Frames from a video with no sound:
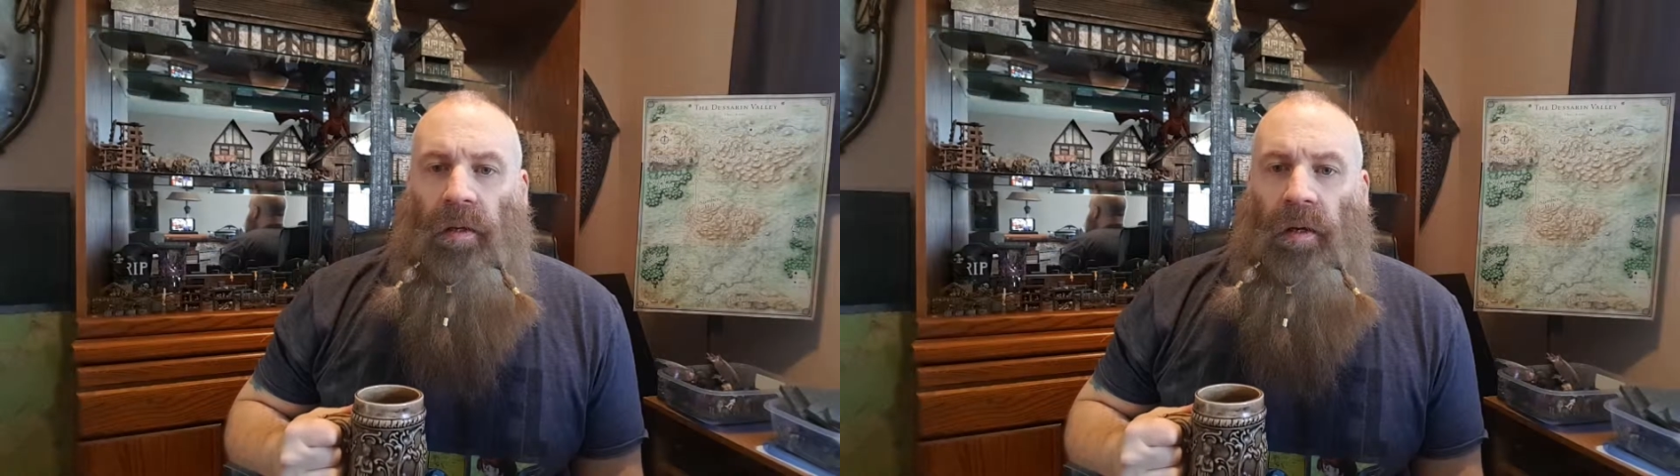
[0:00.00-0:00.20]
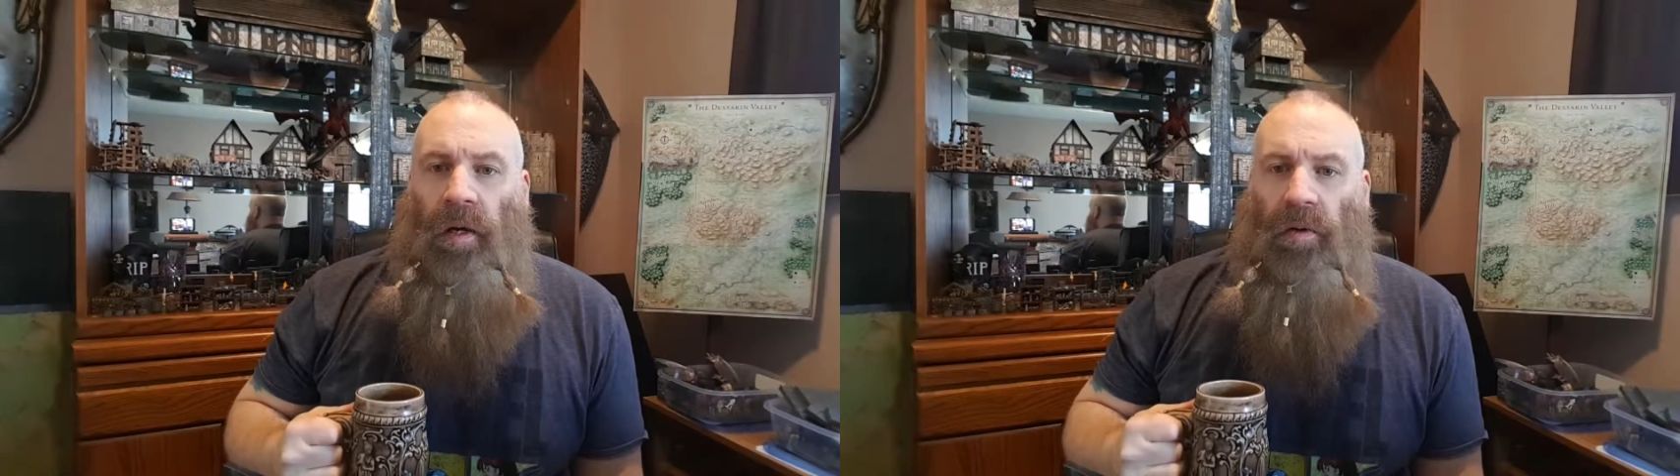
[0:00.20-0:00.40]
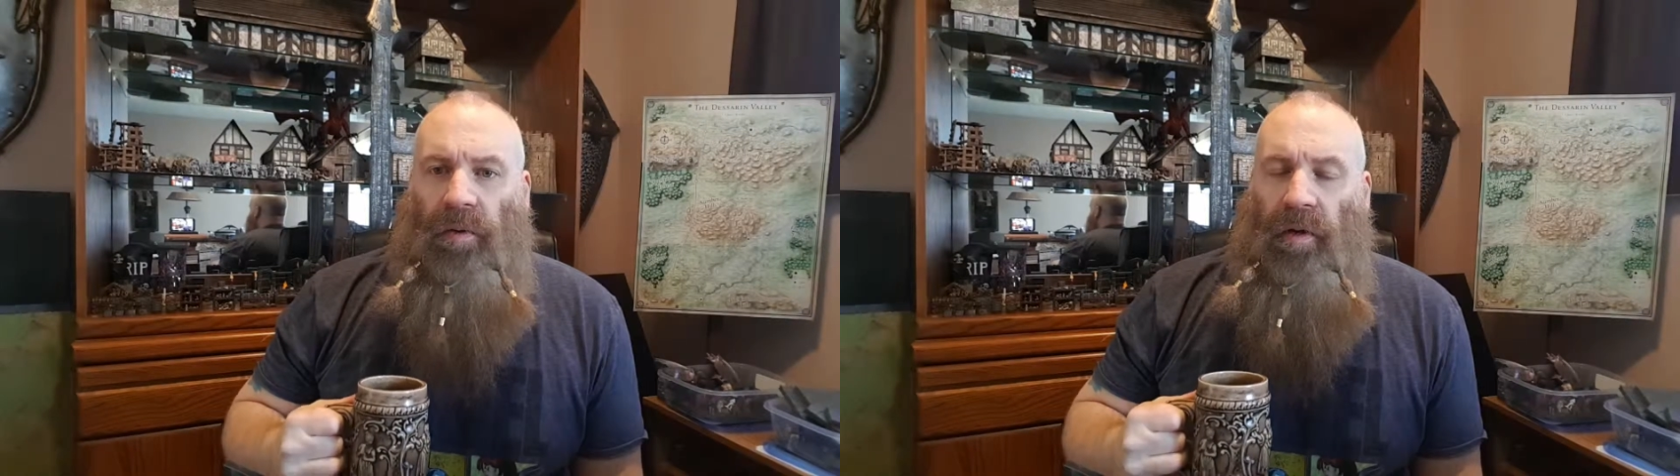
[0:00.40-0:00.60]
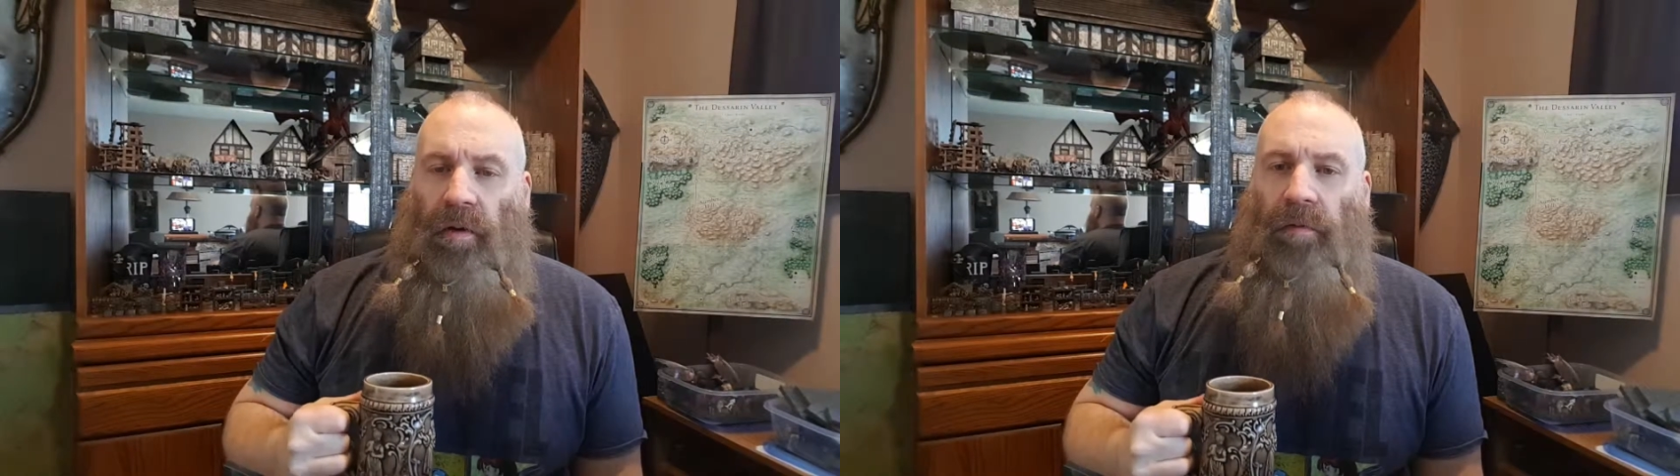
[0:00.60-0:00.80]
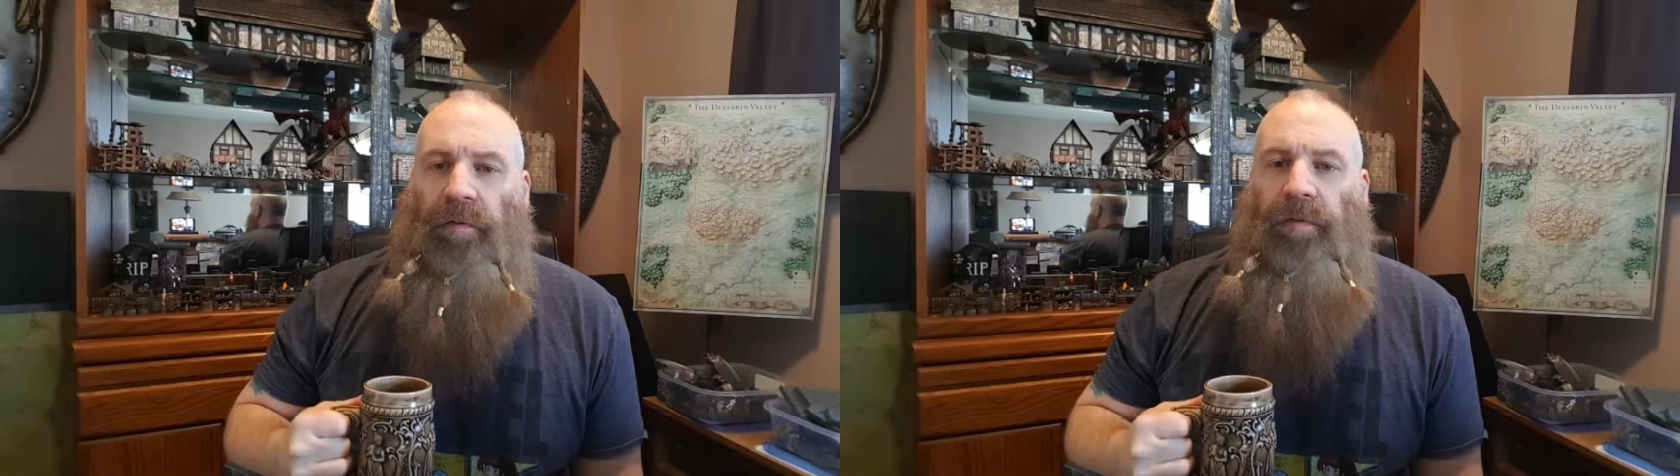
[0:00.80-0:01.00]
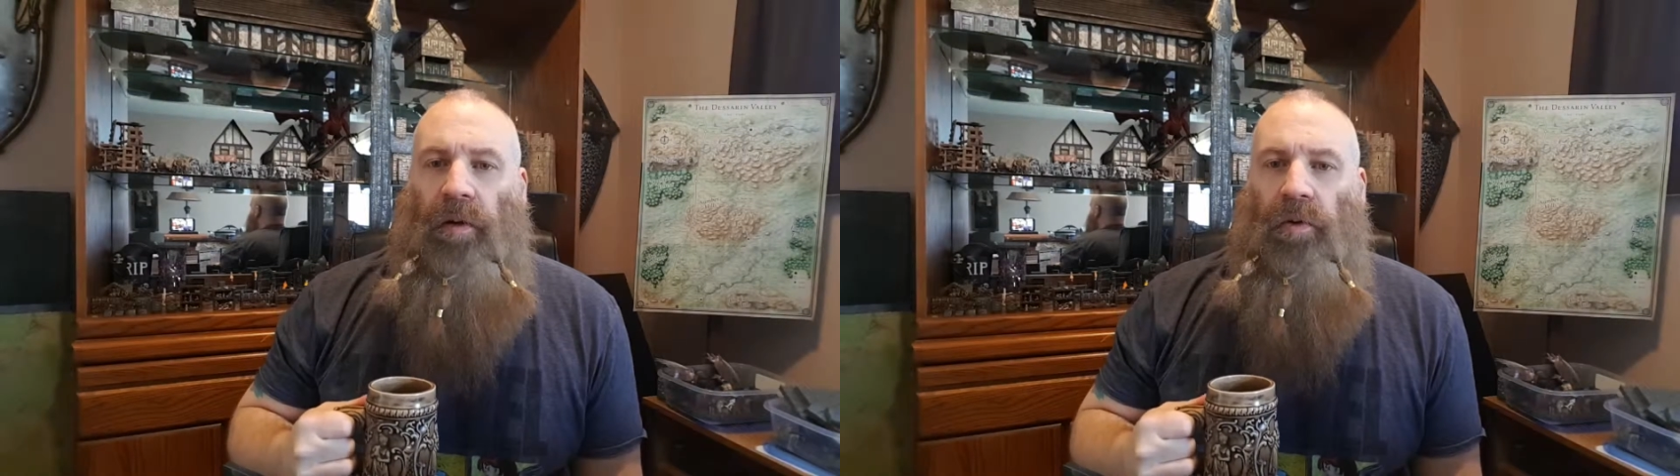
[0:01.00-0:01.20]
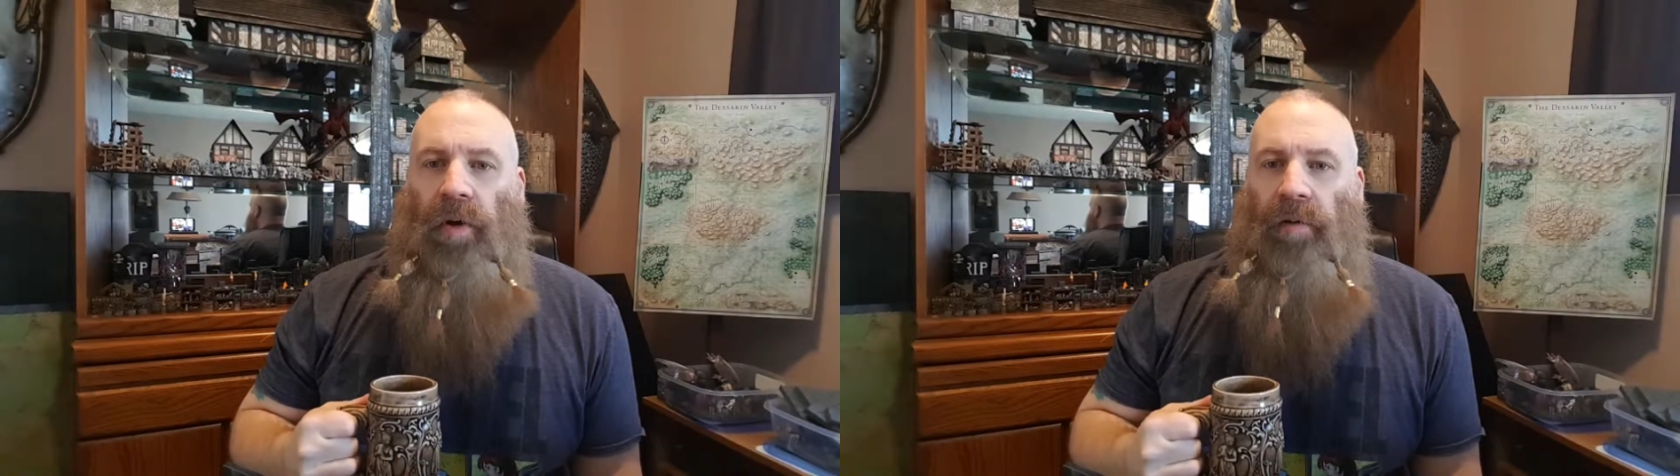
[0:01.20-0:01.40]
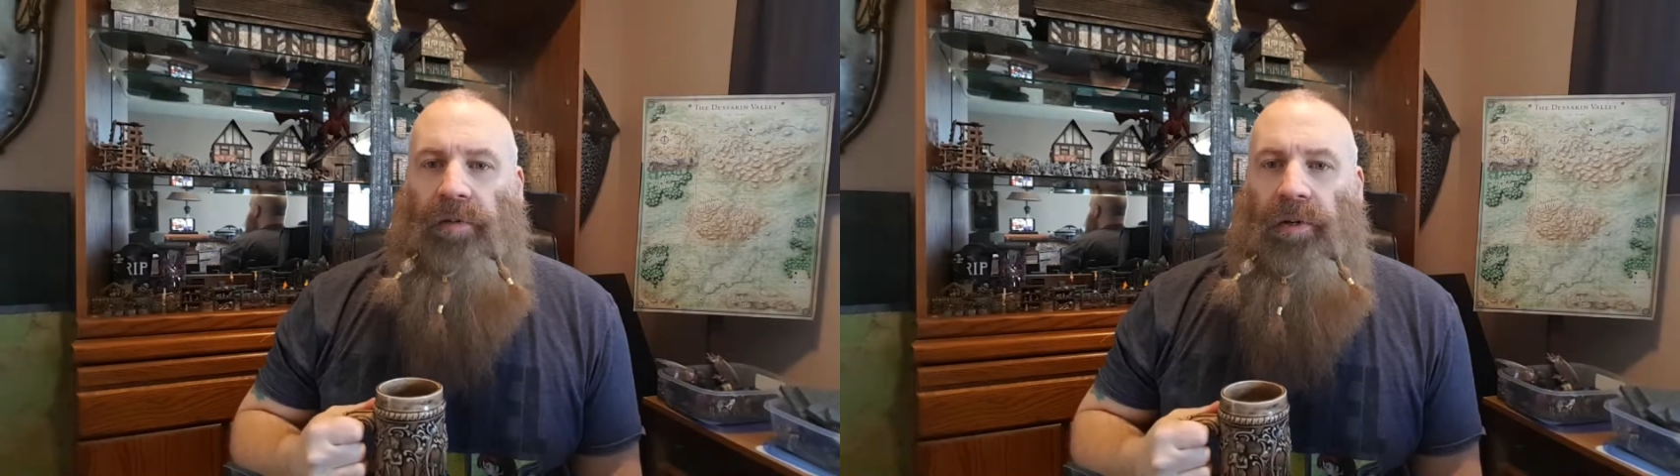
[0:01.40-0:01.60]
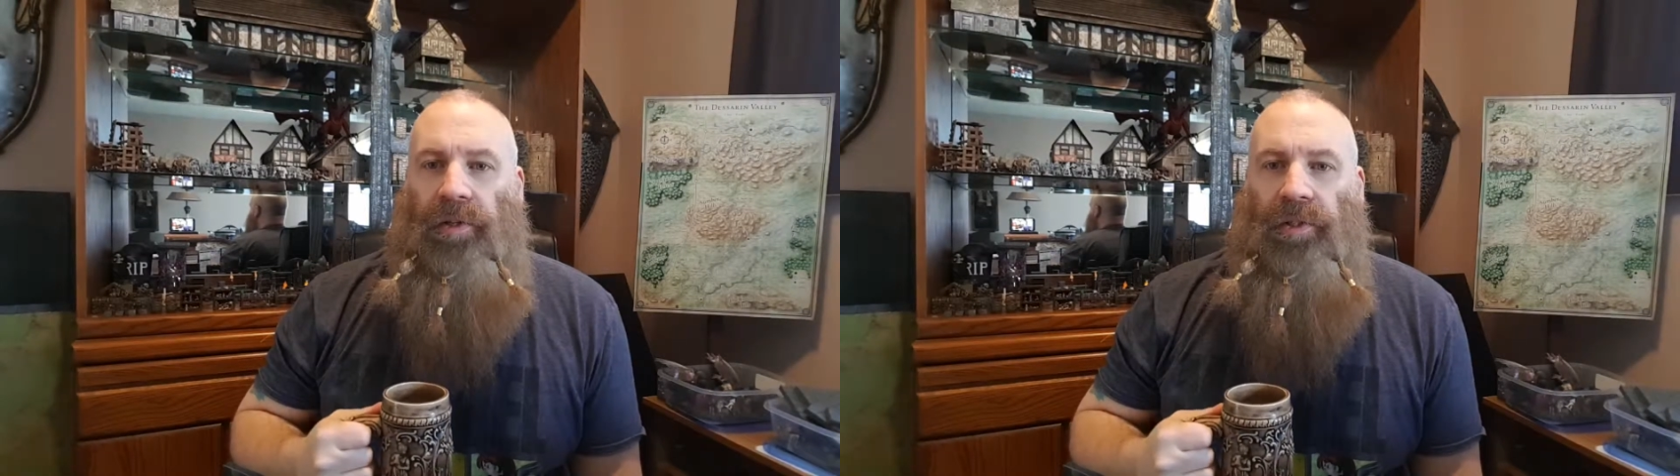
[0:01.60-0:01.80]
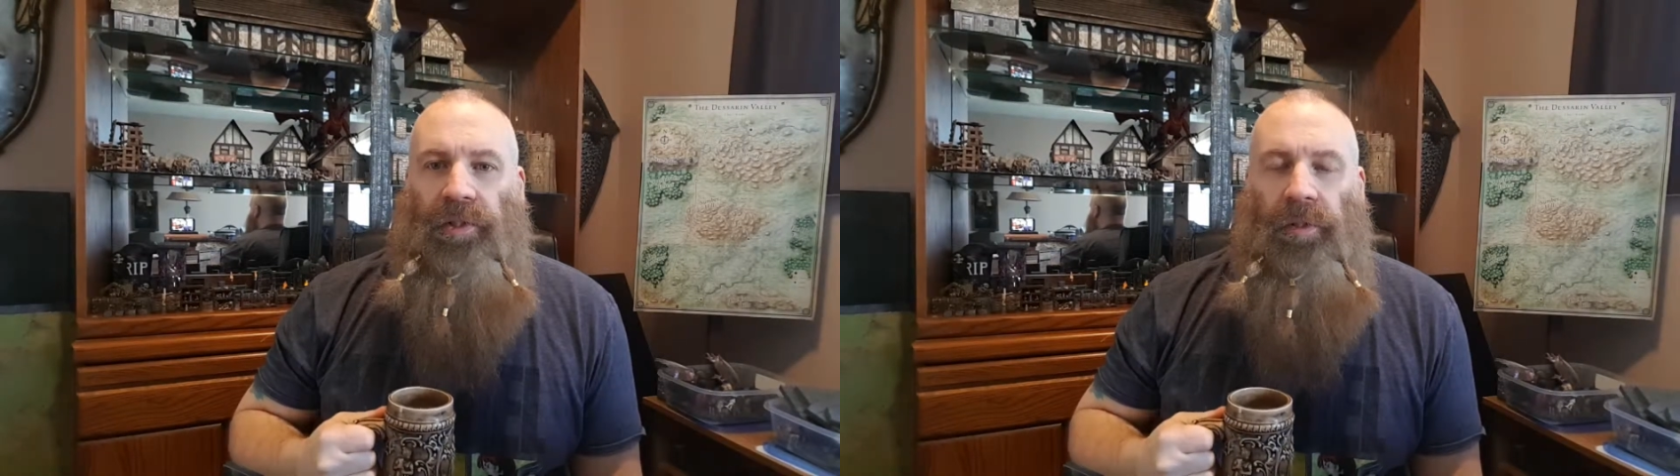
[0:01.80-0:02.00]
Hello there, fellow
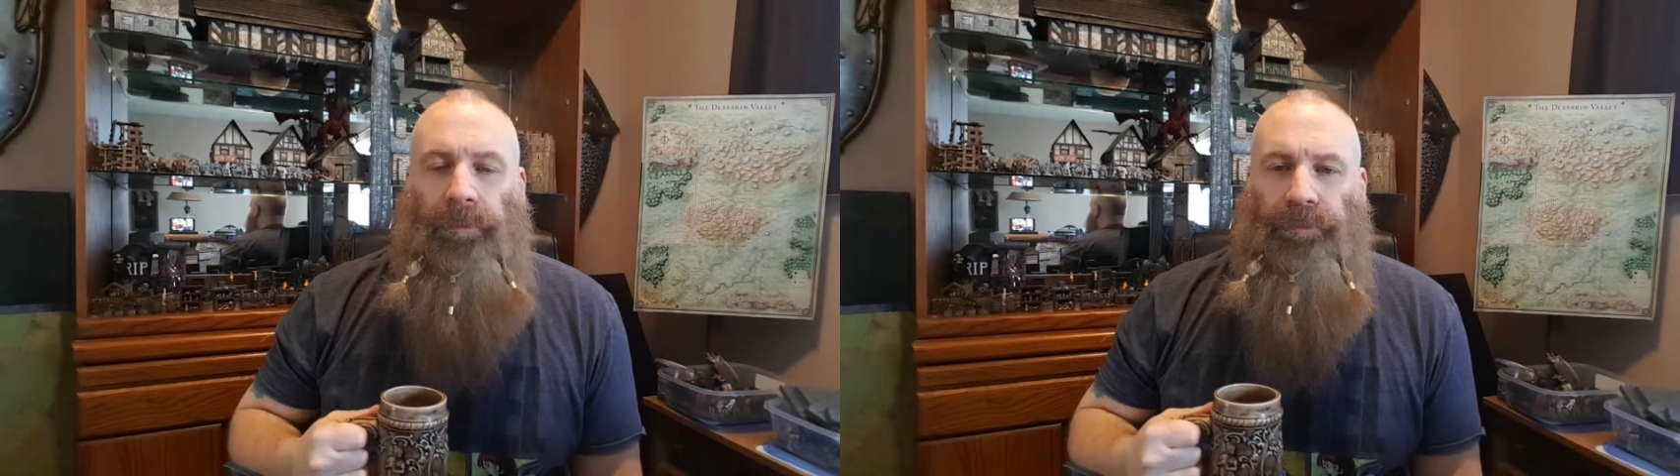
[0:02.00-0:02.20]
crafters.